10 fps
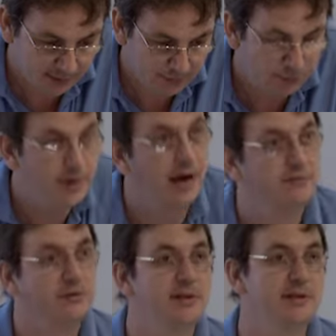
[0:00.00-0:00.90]
to do, you have
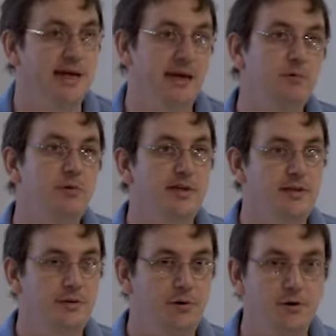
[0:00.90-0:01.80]
to disable
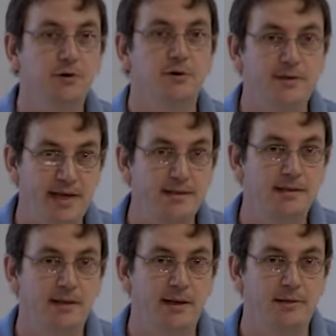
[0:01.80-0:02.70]
this third
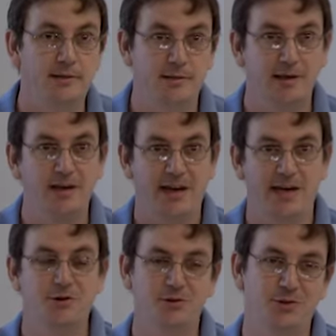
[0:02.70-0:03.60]
condenser lens
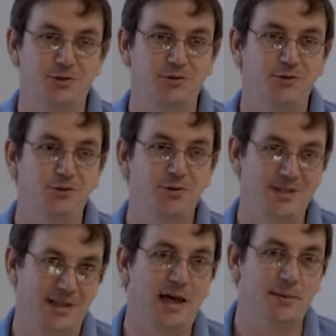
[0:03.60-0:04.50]
in order to do
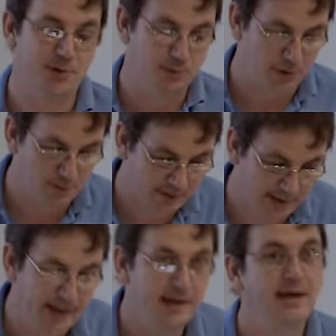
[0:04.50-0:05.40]
this alignment
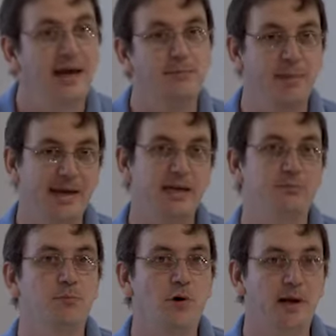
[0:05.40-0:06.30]
properly and make
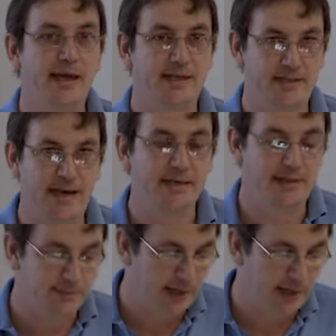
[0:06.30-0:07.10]
it more like a Techni